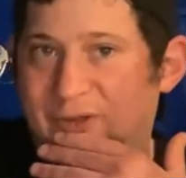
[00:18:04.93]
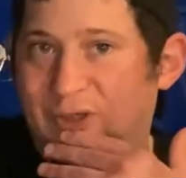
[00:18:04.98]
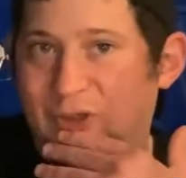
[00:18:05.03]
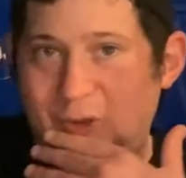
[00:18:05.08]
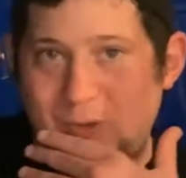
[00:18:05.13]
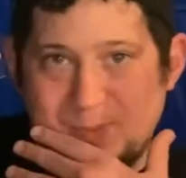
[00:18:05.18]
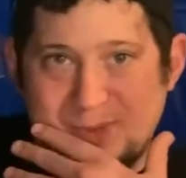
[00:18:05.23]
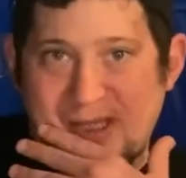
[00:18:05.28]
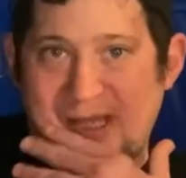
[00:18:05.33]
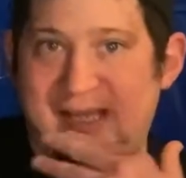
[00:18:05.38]

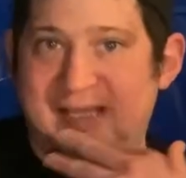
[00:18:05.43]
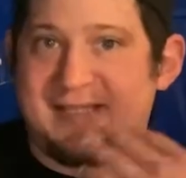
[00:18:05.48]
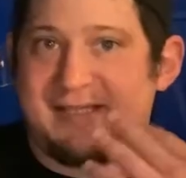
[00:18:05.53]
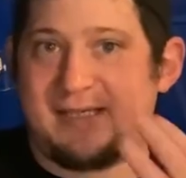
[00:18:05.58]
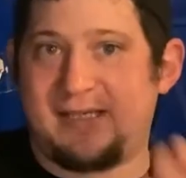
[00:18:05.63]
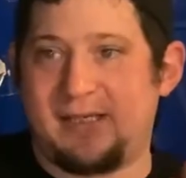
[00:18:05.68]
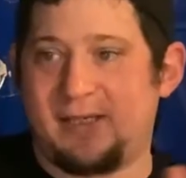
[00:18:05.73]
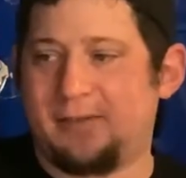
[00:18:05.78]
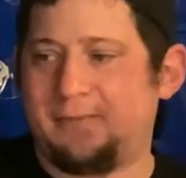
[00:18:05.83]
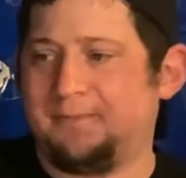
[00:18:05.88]
2 blends
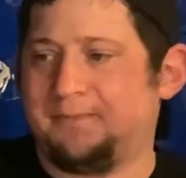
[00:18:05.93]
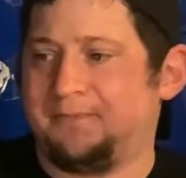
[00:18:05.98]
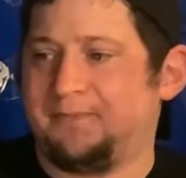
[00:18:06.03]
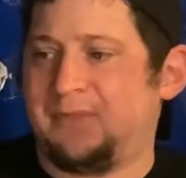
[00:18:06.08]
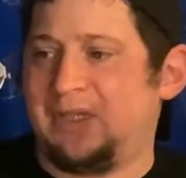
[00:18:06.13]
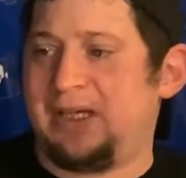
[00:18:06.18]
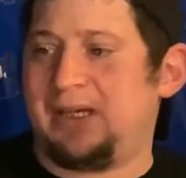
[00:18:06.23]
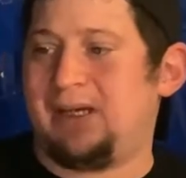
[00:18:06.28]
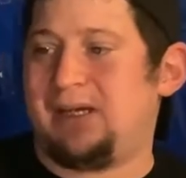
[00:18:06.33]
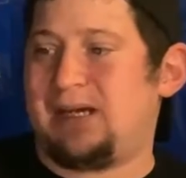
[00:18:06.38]
here.
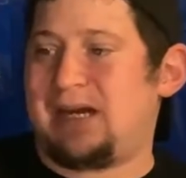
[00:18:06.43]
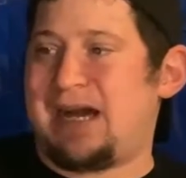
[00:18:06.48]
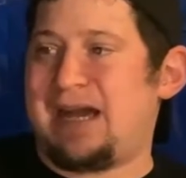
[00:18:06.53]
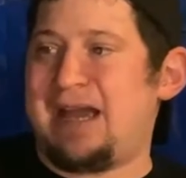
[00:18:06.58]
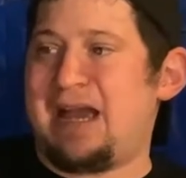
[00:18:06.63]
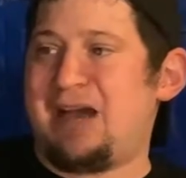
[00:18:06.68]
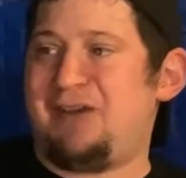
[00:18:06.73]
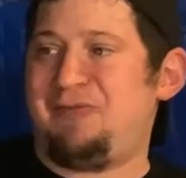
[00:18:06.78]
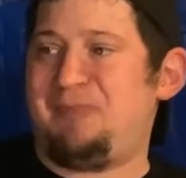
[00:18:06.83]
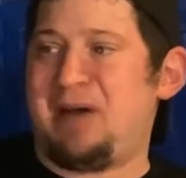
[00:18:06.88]
I
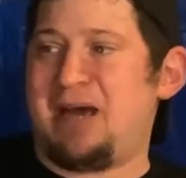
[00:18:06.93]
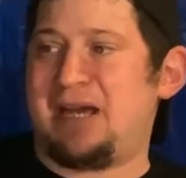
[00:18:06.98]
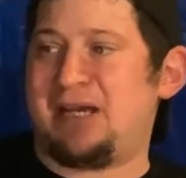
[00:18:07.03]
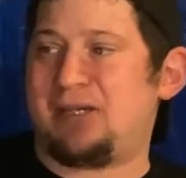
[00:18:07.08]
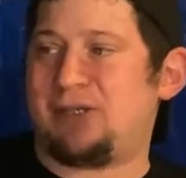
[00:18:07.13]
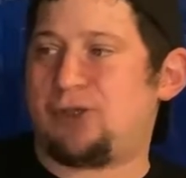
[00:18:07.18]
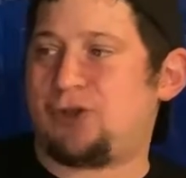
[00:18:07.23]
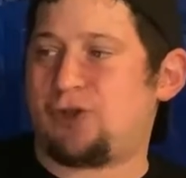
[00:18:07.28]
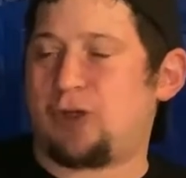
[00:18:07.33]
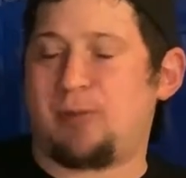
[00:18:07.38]
have my
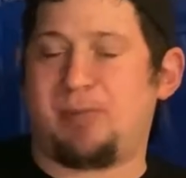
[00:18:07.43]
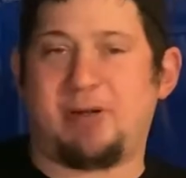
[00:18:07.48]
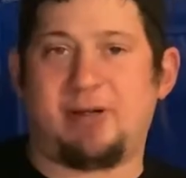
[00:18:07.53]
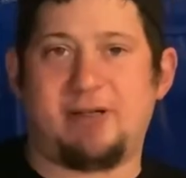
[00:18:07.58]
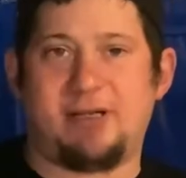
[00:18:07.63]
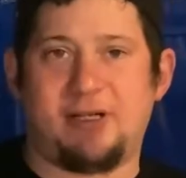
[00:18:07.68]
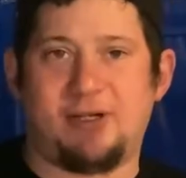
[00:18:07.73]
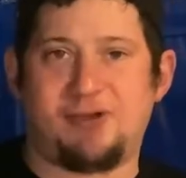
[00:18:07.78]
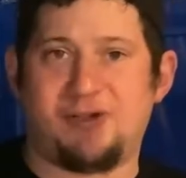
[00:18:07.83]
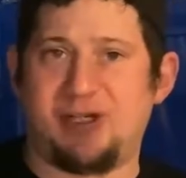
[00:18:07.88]

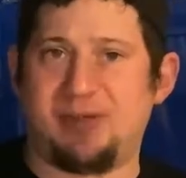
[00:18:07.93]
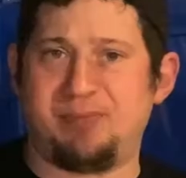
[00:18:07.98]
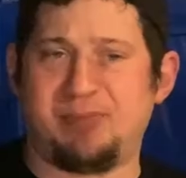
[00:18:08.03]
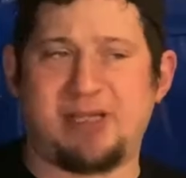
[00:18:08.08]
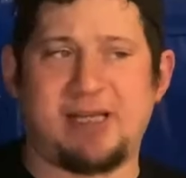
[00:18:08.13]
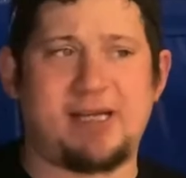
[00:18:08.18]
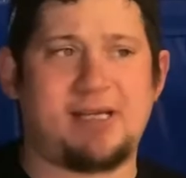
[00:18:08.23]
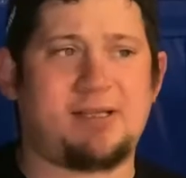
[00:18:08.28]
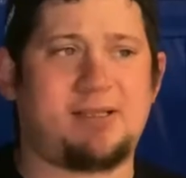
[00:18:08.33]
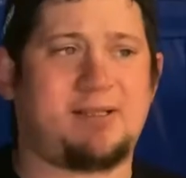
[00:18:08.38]
strawberry and cream
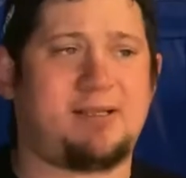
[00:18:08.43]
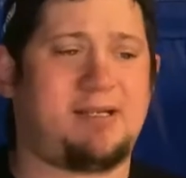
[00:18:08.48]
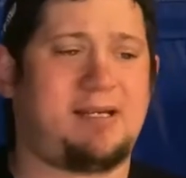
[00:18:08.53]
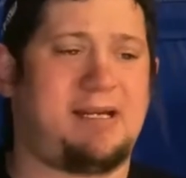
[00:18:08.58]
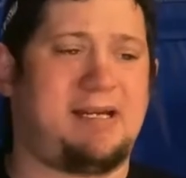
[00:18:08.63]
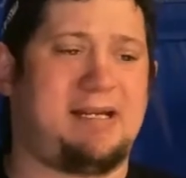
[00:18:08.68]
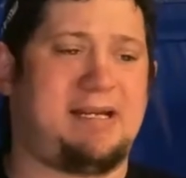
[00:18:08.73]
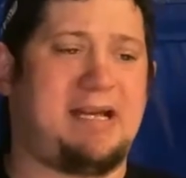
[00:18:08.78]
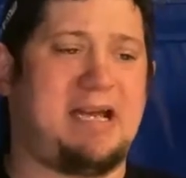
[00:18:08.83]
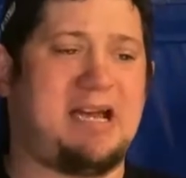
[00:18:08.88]
blend,
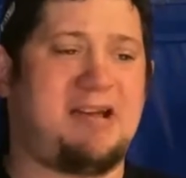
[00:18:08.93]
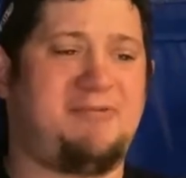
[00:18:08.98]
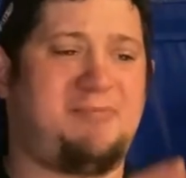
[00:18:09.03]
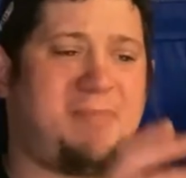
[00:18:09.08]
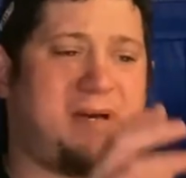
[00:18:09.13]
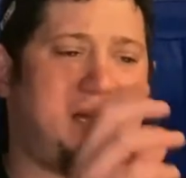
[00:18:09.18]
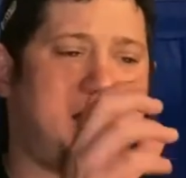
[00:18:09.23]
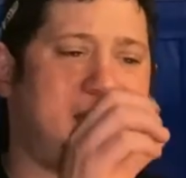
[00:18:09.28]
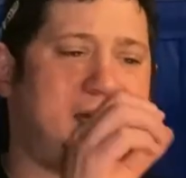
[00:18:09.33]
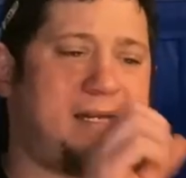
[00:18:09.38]
and I have
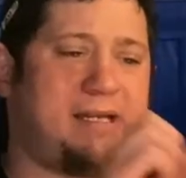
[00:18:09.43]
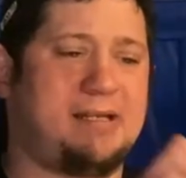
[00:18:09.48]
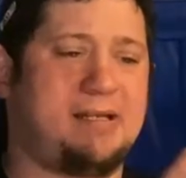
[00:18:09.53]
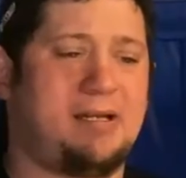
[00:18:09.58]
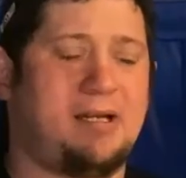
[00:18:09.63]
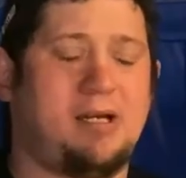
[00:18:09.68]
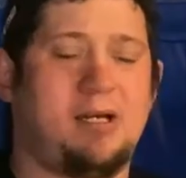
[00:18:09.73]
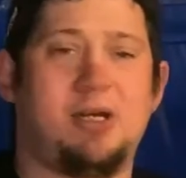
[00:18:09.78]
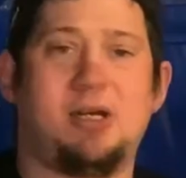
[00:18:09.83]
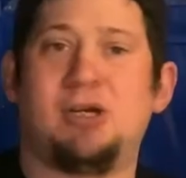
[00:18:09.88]
my
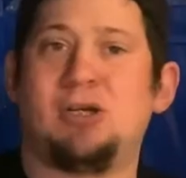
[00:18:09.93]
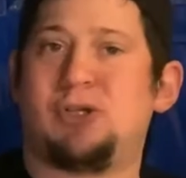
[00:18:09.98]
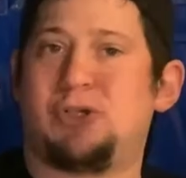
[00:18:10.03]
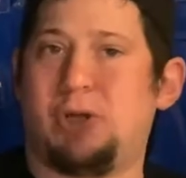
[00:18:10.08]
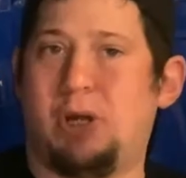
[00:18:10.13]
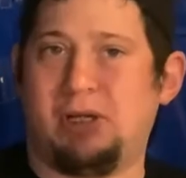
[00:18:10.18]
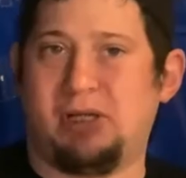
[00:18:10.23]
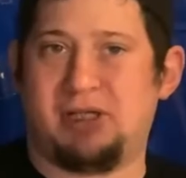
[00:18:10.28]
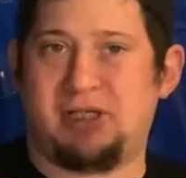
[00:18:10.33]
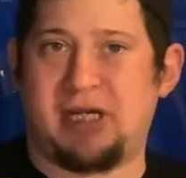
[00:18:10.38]

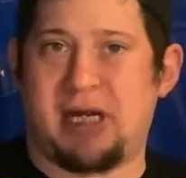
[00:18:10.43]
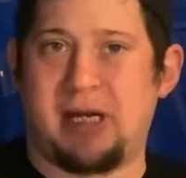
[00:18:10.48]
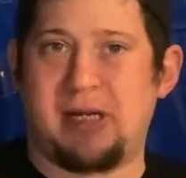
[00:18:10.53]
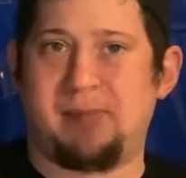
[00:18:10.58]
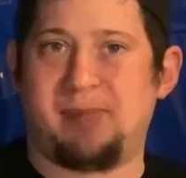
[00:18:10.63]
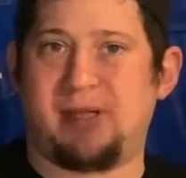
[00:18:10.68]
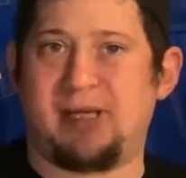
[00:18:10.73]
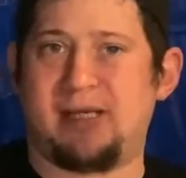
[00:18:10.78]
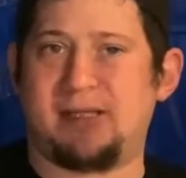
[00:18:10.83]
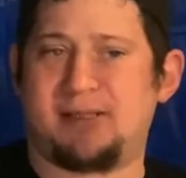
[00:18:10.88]
chocolate cherry
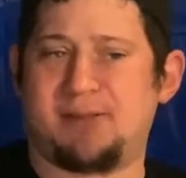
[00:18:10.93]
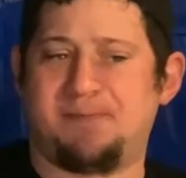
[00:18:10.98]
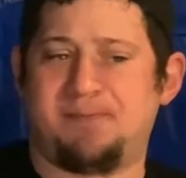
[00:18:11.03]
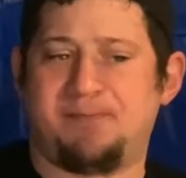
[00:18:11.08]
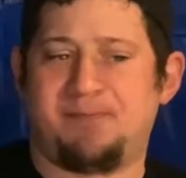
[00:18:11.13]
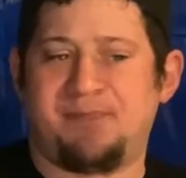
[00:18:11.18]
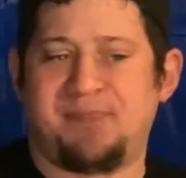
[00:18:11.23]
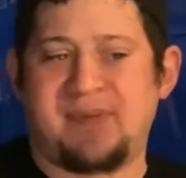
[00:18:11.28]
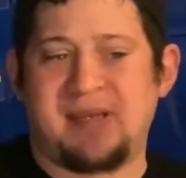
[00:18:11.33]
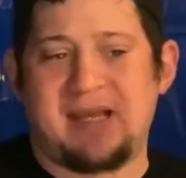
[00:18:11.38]
blend.
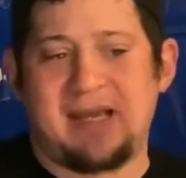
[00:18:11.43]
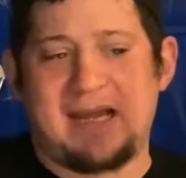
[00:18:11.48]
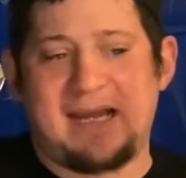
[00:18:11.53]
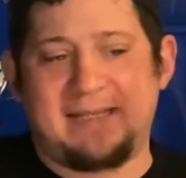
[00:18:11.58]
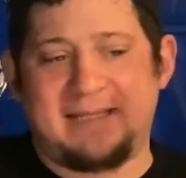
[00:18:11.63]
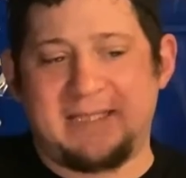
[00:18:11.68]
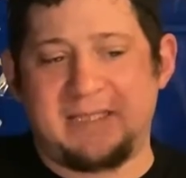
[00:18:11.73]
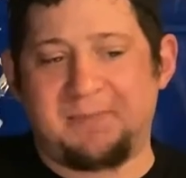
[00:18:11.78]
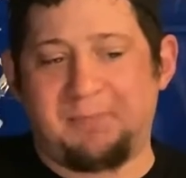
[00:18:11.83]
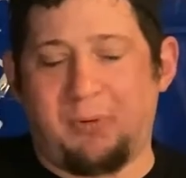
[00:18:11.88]

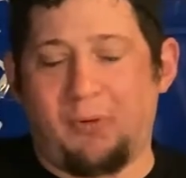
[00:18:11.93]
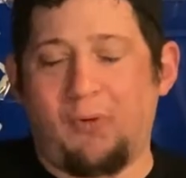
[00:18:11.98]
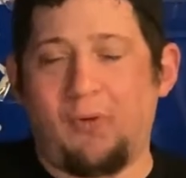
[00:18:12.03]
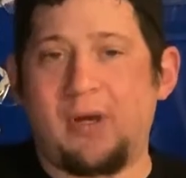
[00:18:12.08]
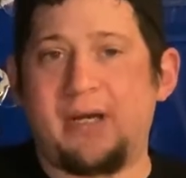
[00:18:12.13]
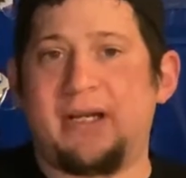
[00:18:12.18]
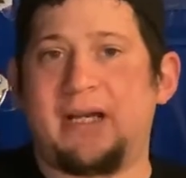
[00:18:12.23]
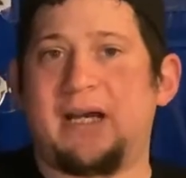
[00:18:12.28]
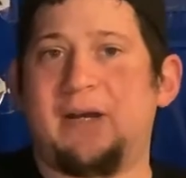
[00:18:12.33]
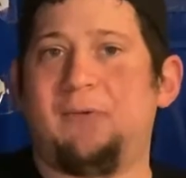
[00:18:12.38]
At this
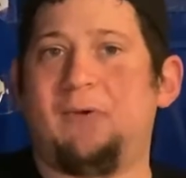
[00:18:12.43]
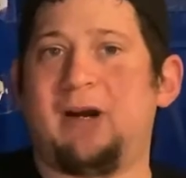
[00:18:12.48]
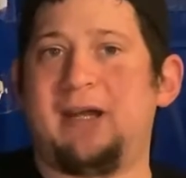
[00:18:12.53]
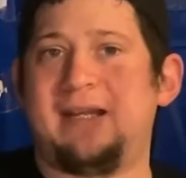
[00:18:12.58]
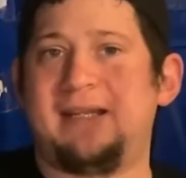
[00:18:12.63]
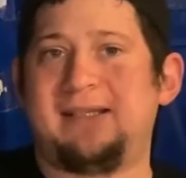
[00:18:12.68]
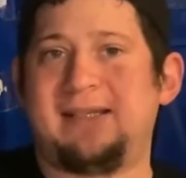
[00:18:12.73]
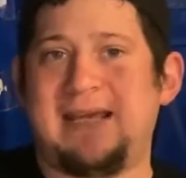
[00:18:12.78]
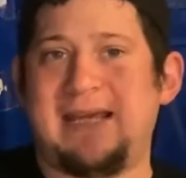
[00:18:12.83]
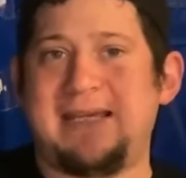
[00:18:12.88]
point, I want
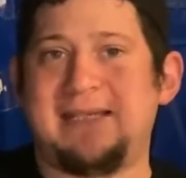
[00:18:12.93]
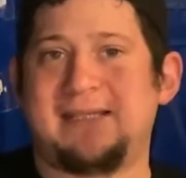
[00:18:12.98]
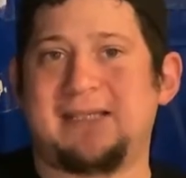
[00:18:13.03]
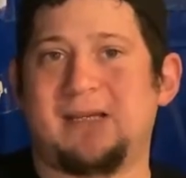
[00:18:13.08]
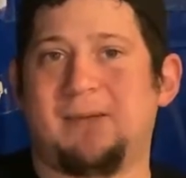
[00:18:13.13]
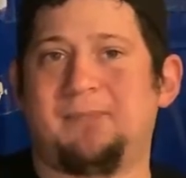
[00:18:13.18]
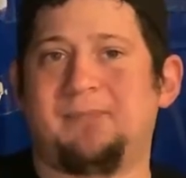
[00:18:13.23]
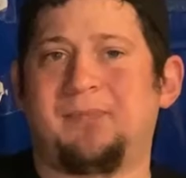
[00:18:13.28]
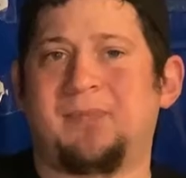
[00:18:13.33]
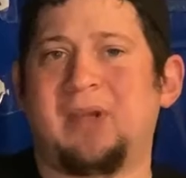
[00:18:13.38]
to taste
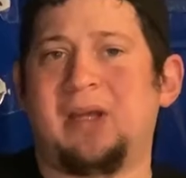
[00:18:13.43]
them.